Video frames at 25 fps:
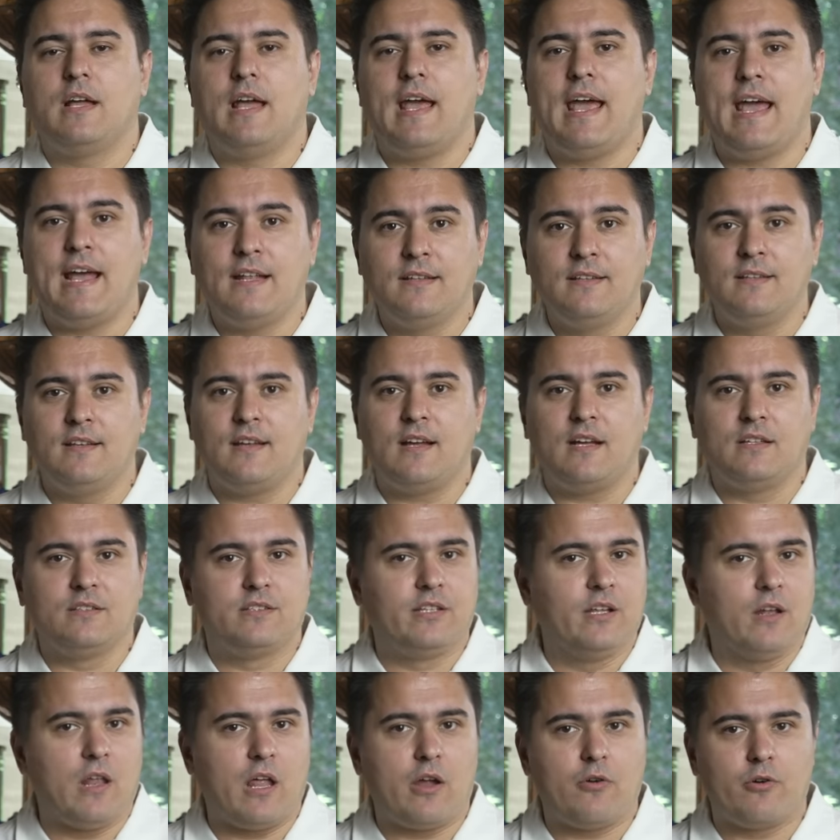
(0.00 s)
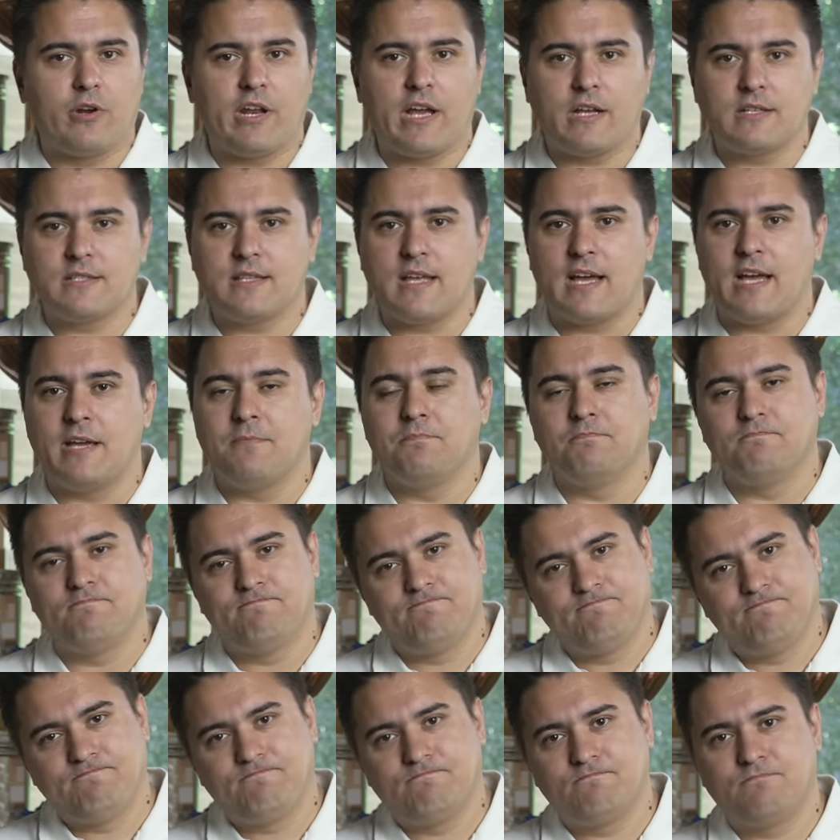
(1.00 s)
And until our next time,
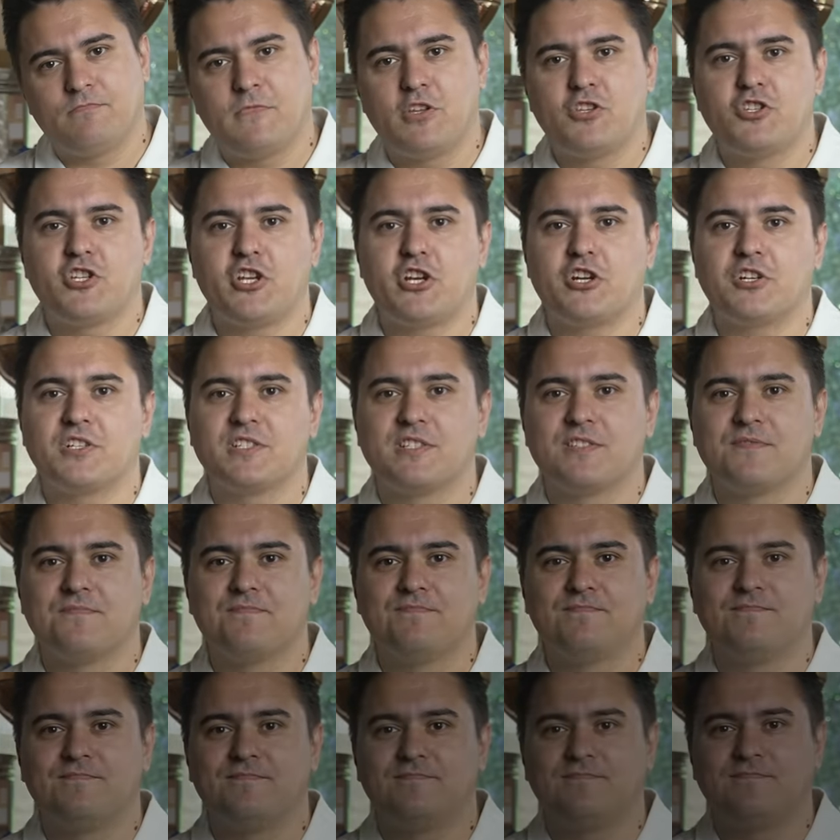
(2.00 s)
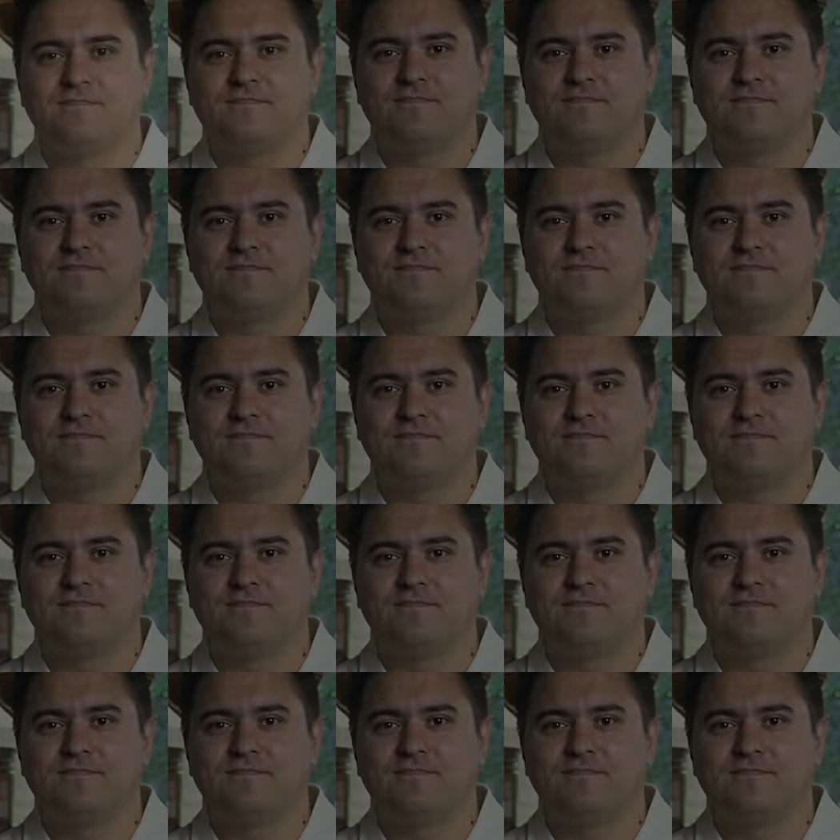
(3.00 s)
cheers.